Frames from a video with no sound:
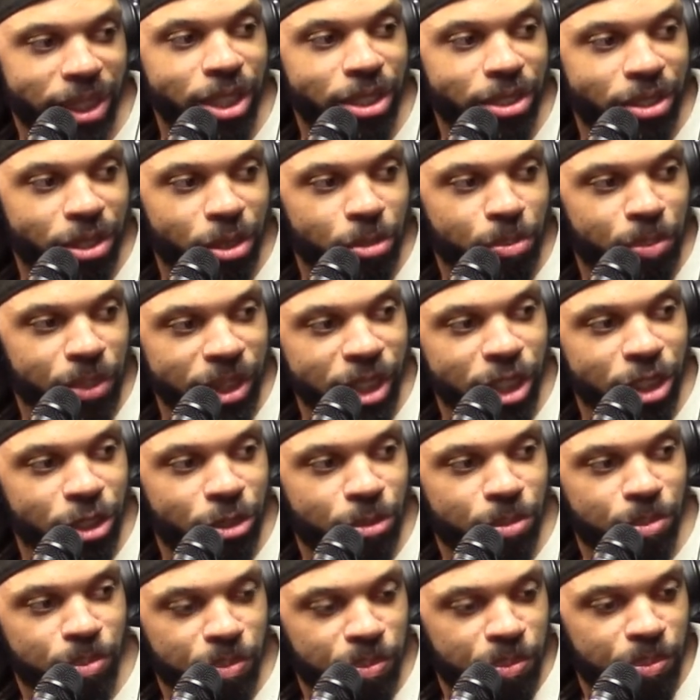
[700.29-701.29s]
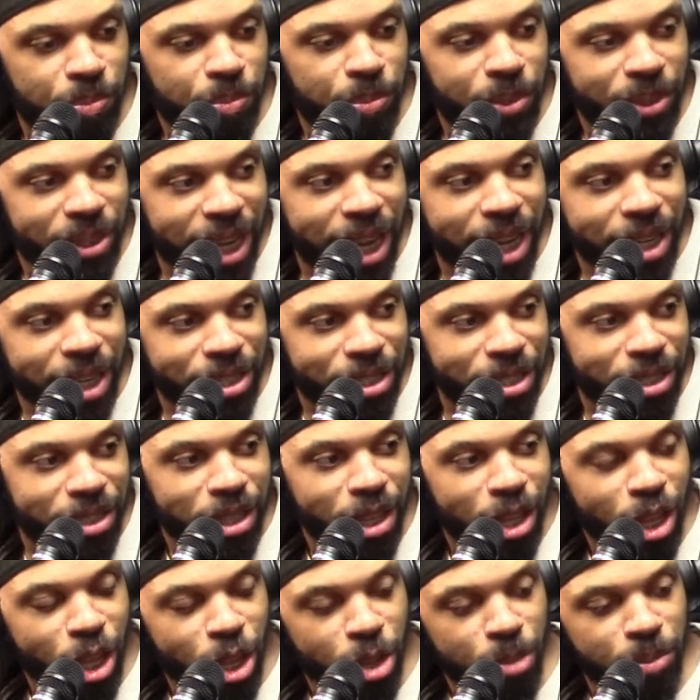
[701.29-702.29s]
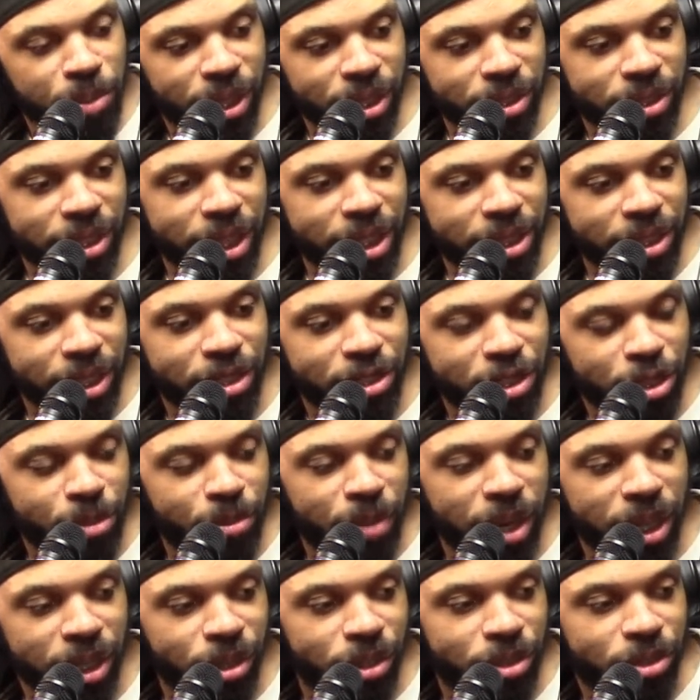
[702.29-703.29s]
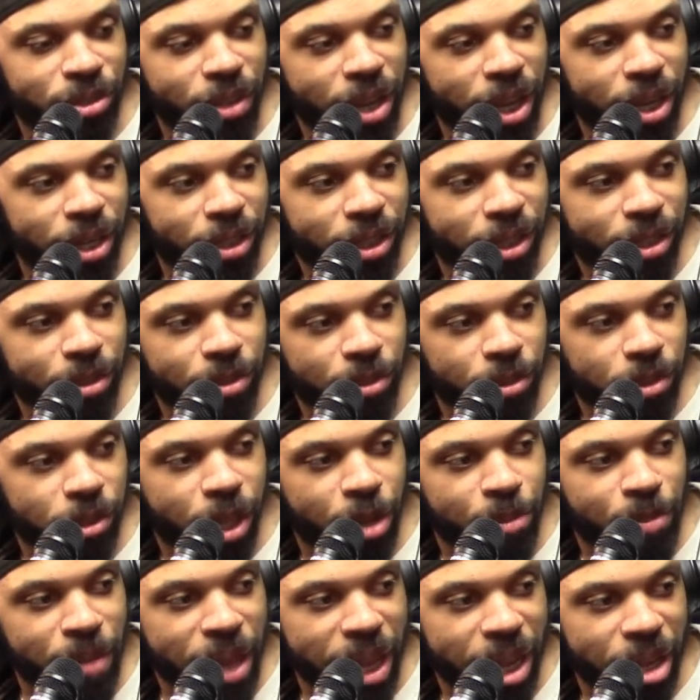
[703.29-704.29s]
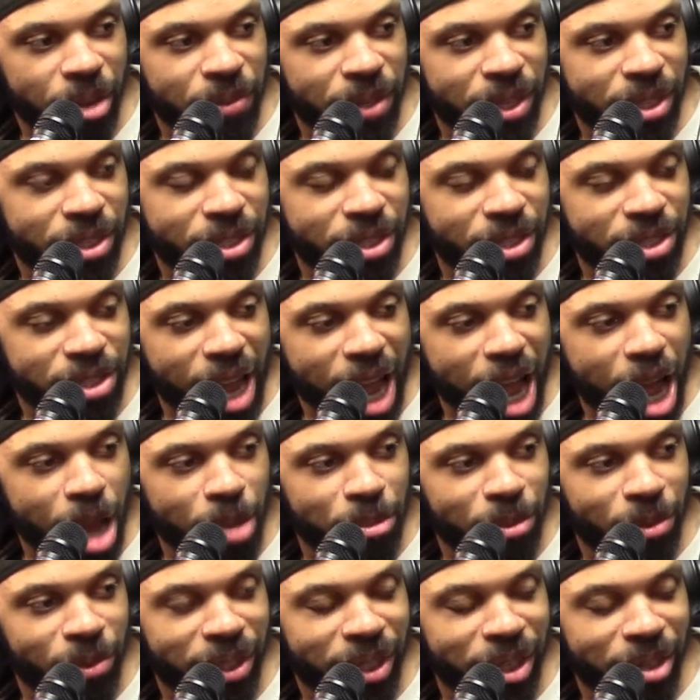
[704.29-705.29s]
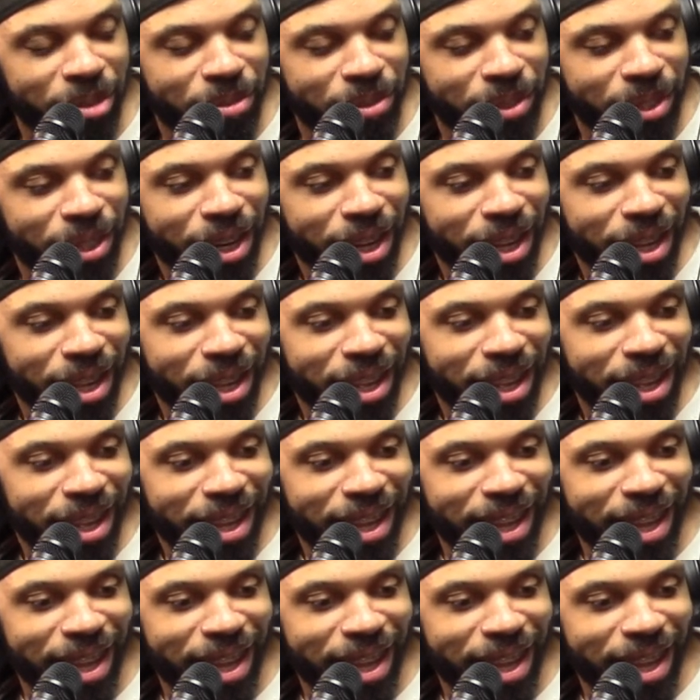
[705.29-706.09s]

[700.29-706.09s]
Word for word: He's in police protection because mm. they hmm. think somebody's gonna try to come back and finish the job or whatever. Right.